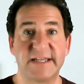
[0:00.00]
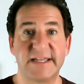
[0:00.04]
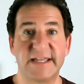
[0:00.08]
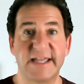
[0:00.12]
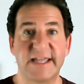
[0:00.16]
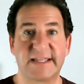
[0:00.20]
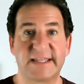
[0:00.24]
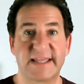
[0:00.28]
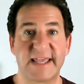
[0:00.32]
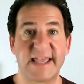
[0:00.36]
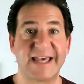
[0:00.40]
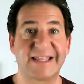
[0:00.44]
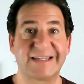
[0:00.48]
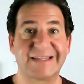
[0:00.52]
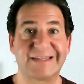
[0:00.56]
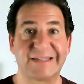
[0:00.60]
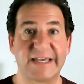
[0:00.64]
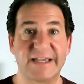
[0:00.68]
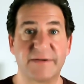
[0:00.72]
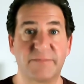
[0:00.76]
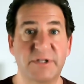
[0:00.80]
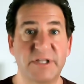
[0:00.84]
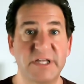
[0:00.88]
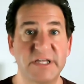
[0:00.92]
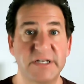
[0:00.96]
it can't
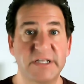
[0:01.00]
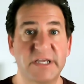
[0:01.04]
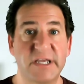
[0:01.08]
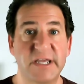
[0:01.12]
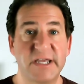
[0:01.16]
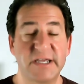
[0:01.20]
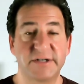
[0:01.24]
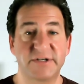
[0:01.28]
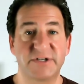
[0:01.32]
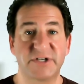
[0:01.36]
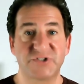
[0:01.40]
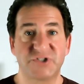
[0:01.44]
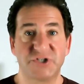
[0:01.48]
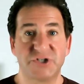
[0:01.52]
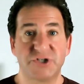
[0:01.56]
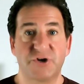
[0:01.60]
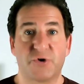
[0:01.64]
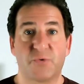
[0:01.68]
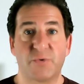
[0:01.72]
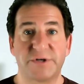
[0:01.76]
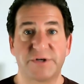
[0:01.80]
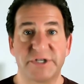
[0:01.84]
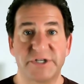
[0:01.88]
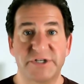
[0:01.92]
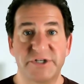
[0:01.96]
label it, doesn't know
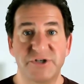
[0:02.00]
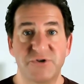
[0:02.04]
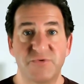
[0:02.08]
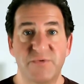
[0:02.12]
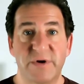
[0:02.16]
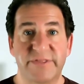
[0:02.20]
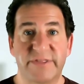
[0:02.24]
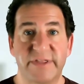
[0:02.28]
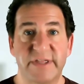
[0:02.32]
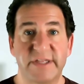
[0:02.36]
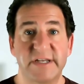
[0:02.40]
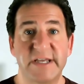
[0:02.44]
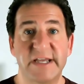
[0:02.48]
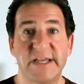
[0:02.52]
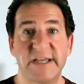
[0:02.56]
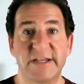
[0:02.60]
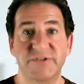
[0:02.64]
what to do with it.